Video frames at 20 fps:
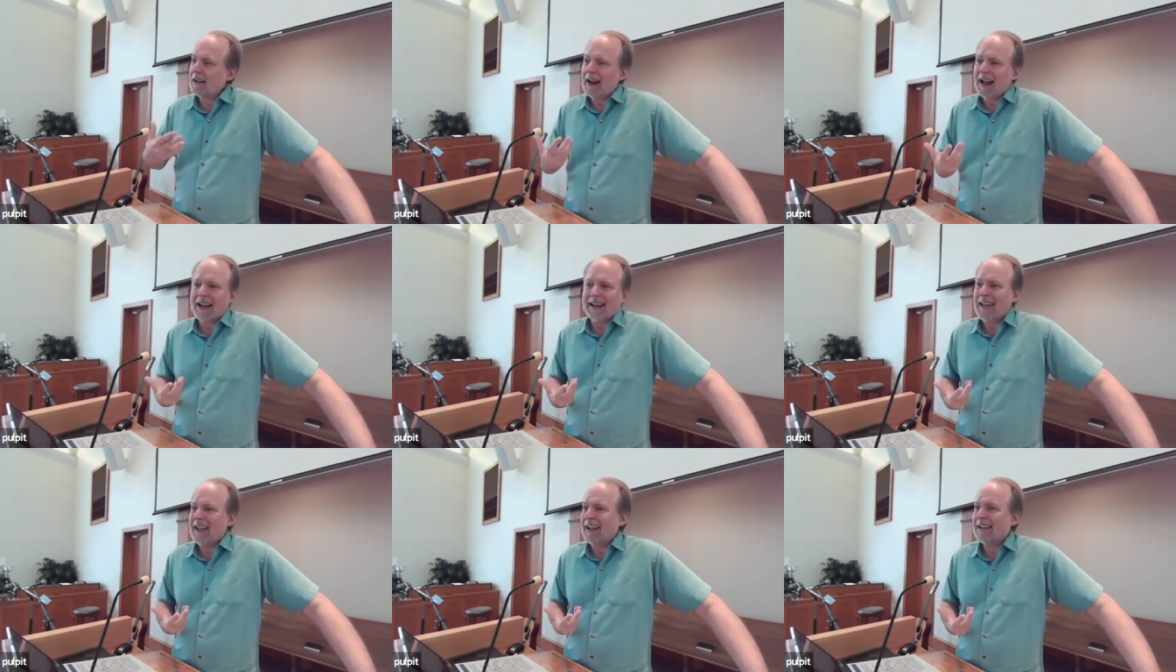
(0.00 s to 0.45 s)
I
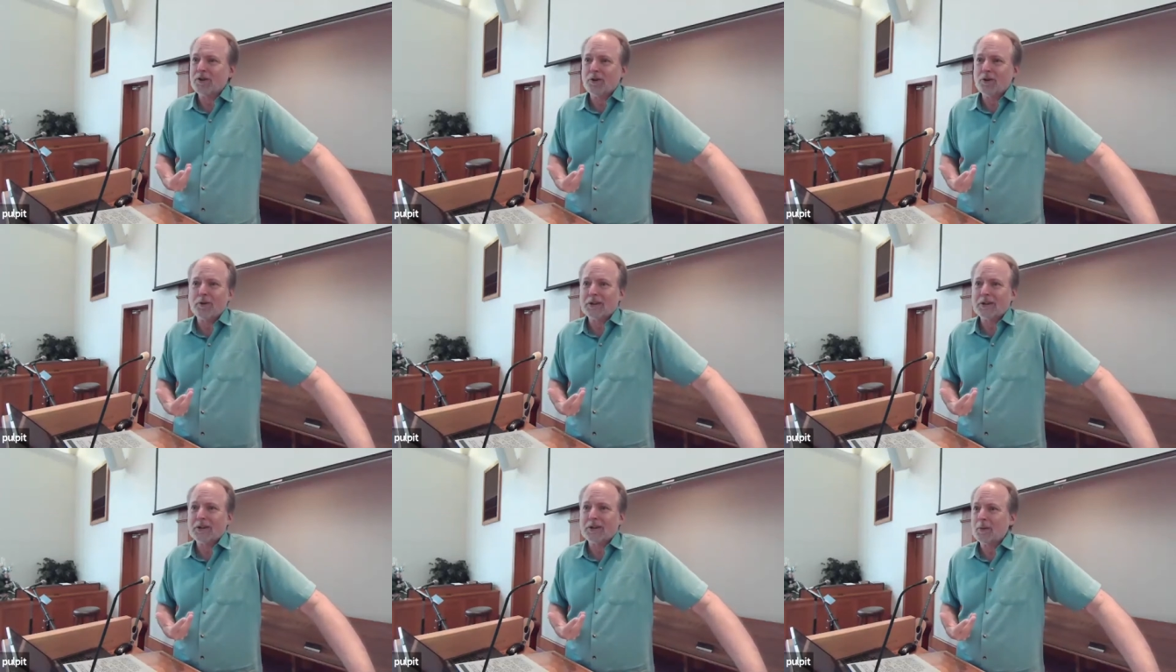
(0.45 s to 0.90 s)
can't
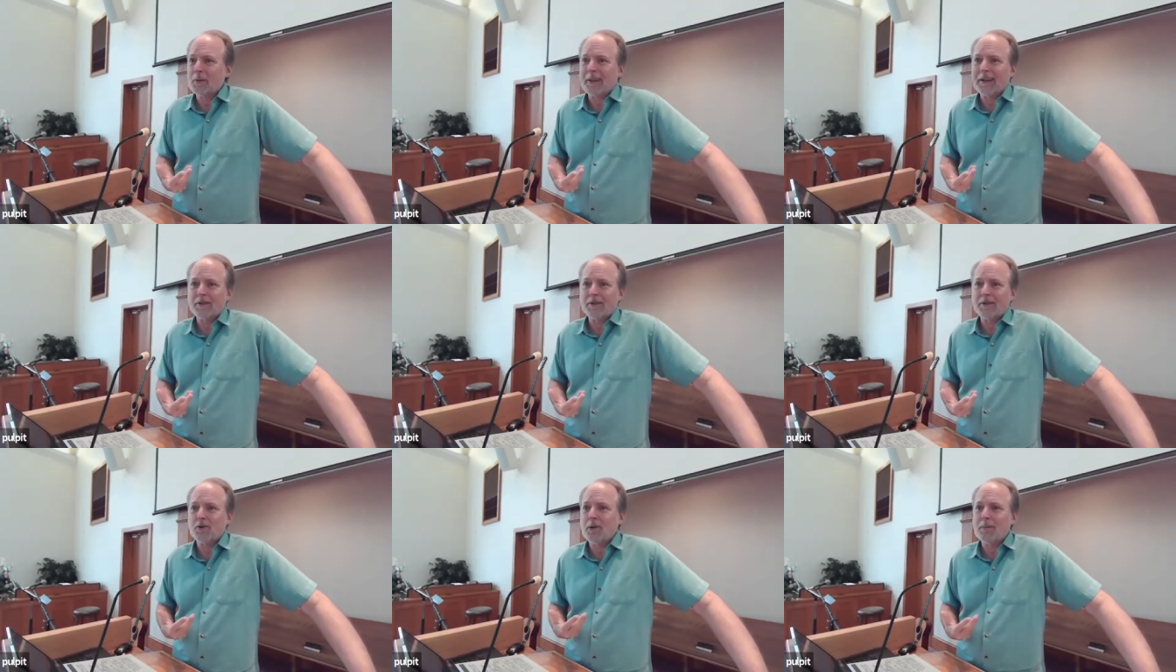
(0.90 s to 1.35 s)
do this
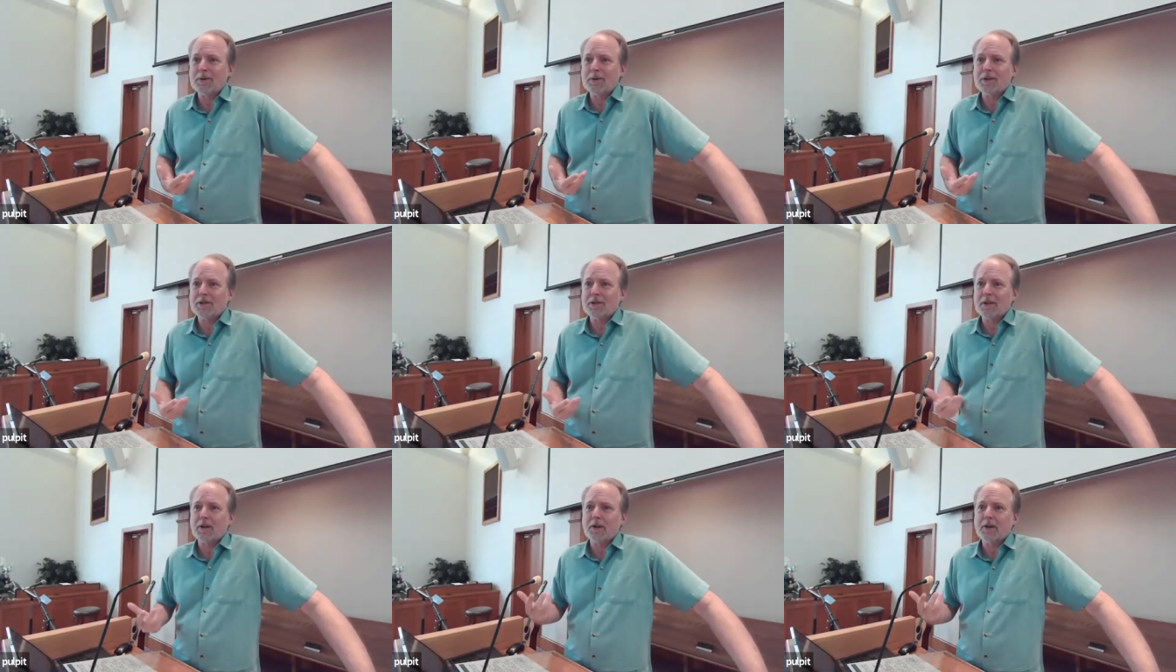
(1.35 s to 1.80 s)
without you, I'm a
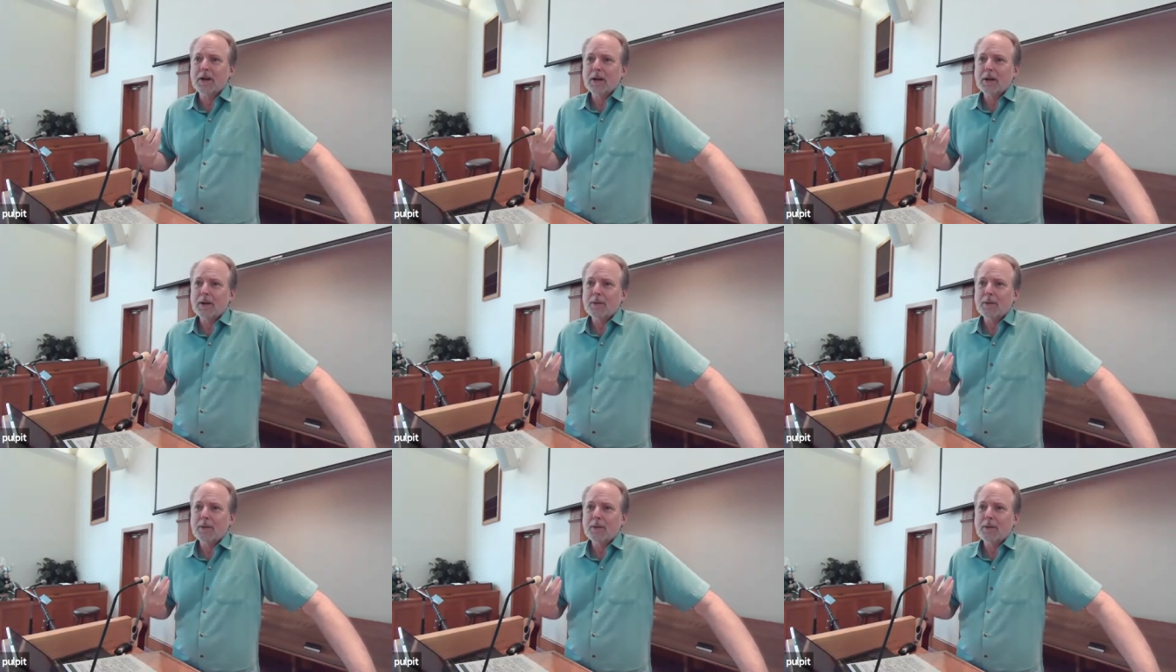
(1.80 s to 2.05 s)
sinner,